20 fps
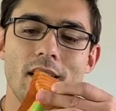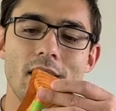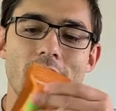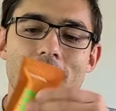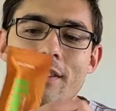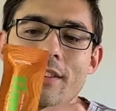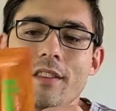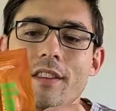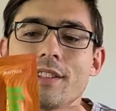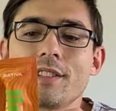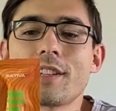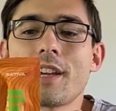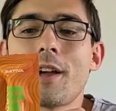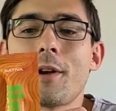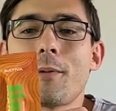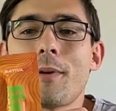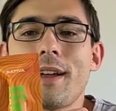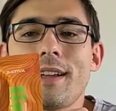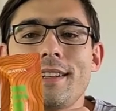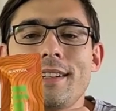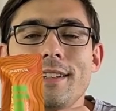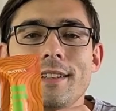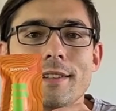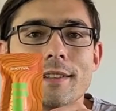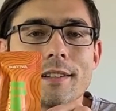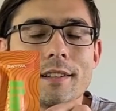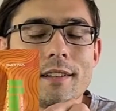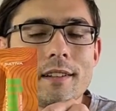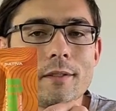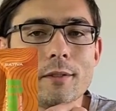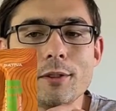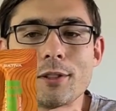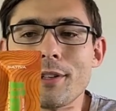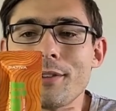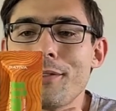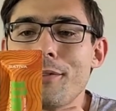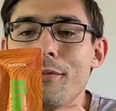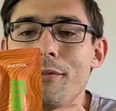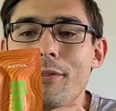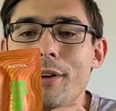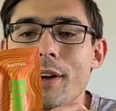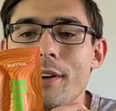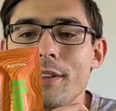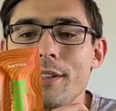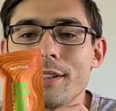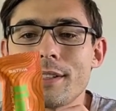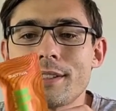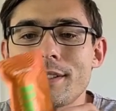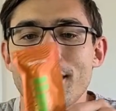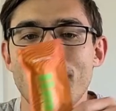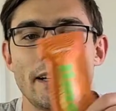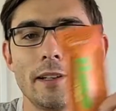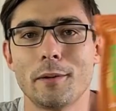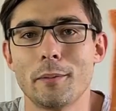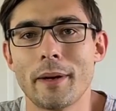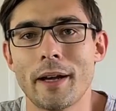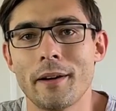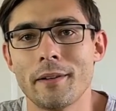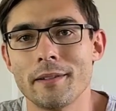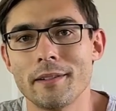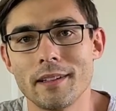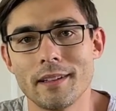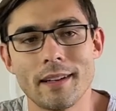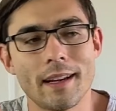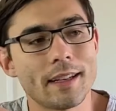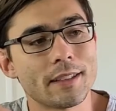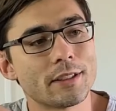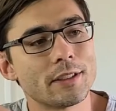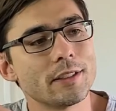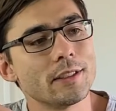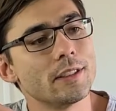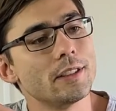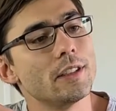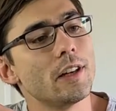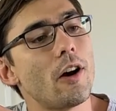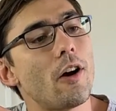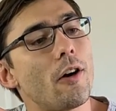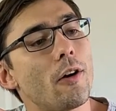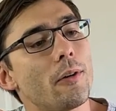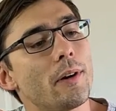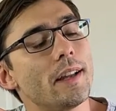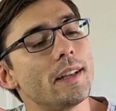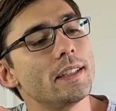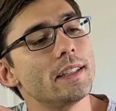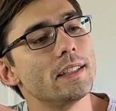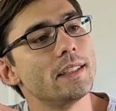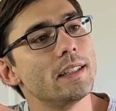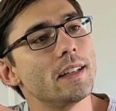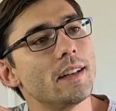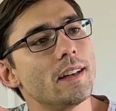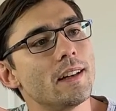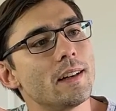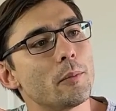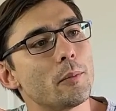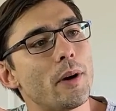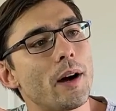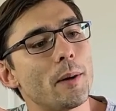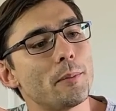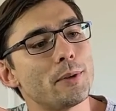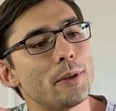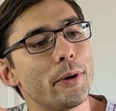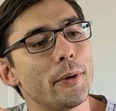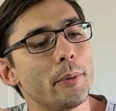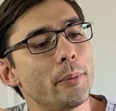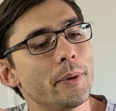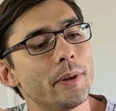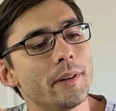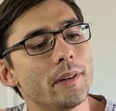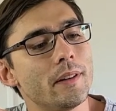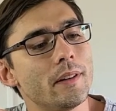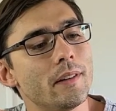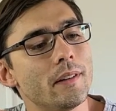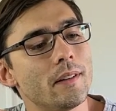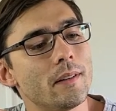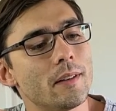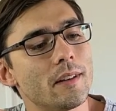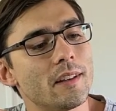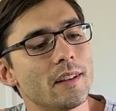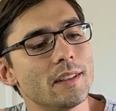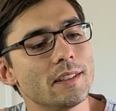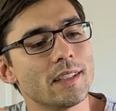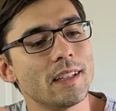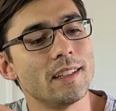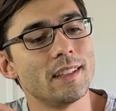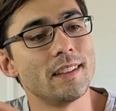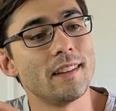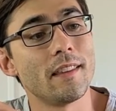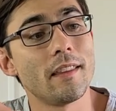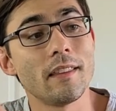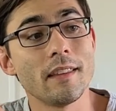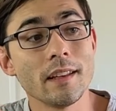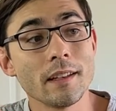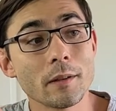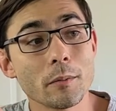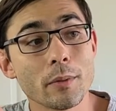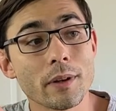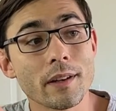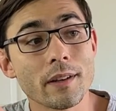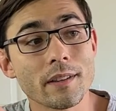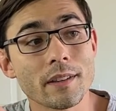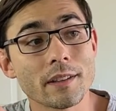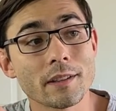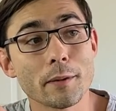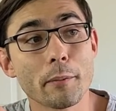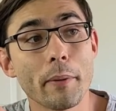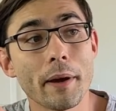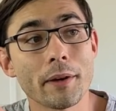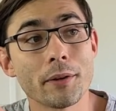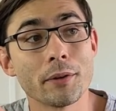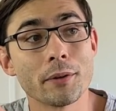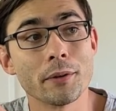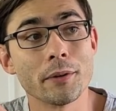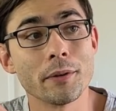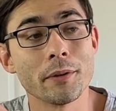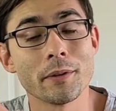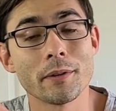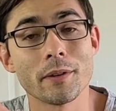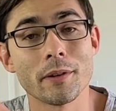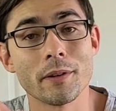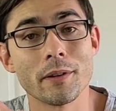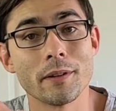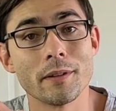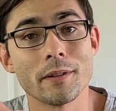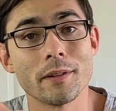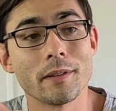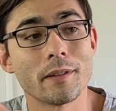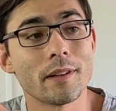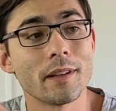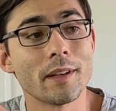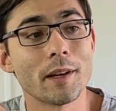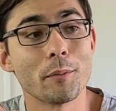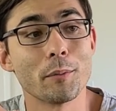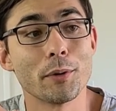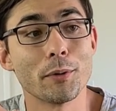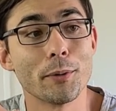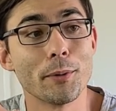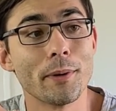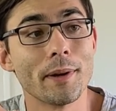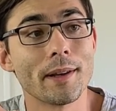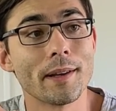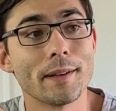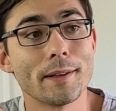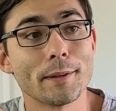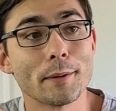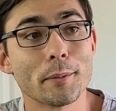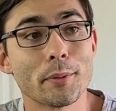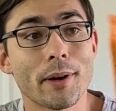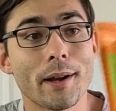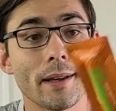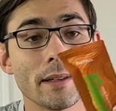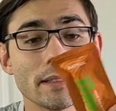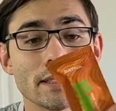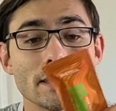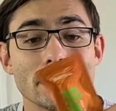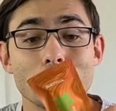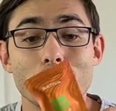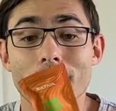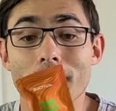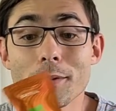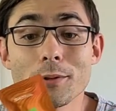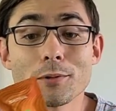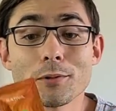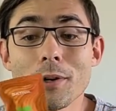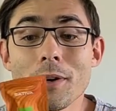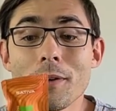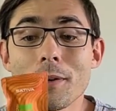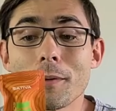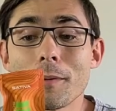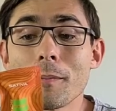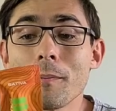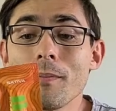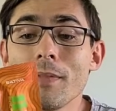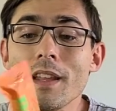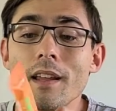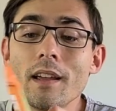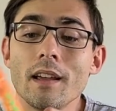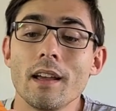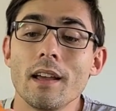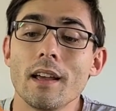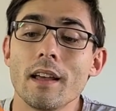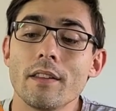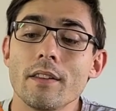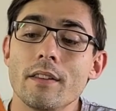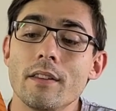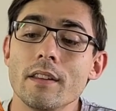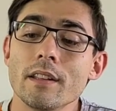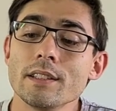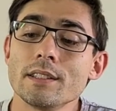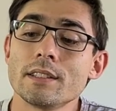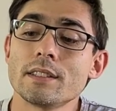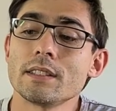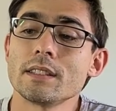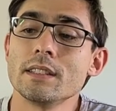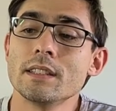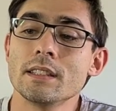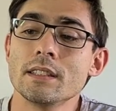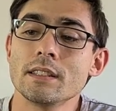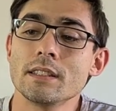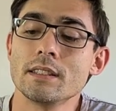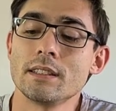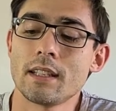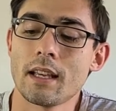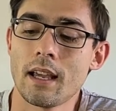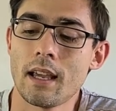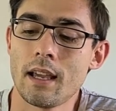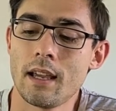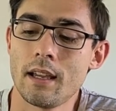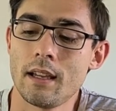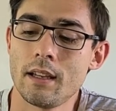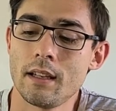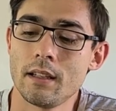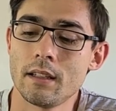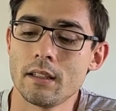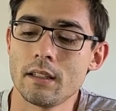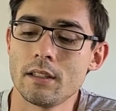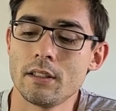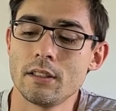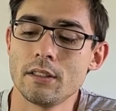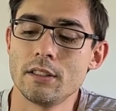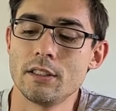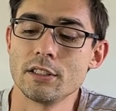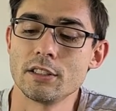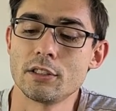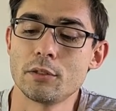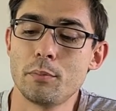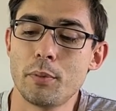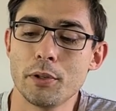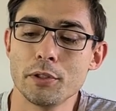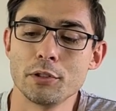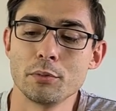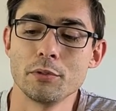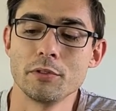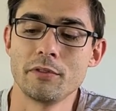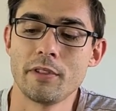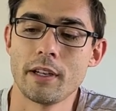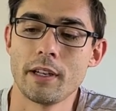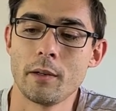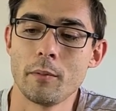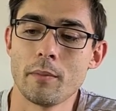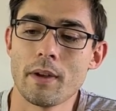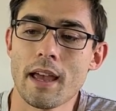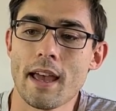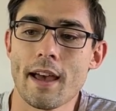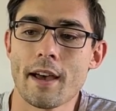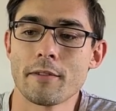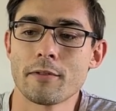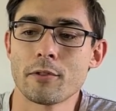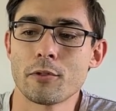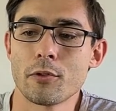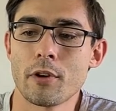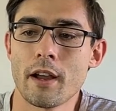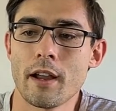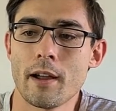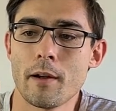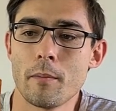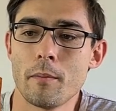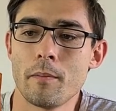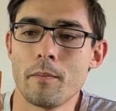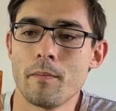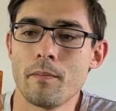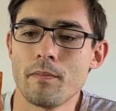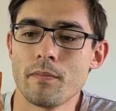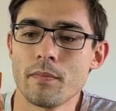this guy right here, which I was very excited about and actually already popped open because I didn't think it'd be anything special, so I didn't think I'd be ruining any surprises, but I was wrong. This is a disposable vape, half gram,